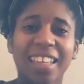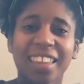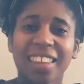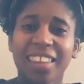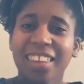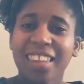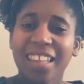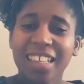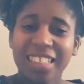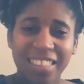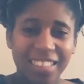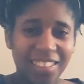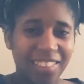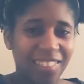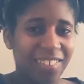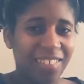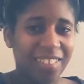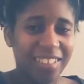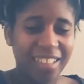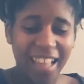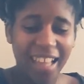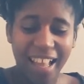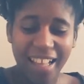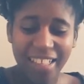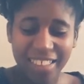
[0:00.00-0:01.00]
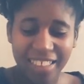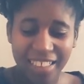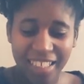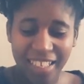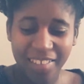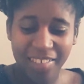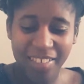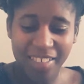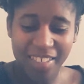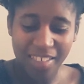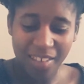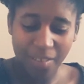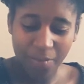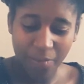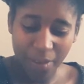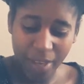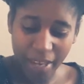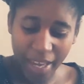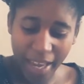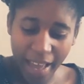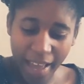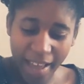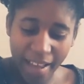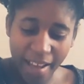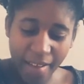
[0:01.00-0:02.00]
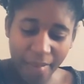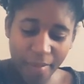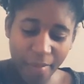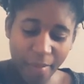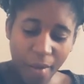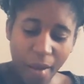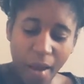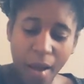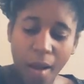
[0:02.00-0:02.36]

let's go on that team. So we have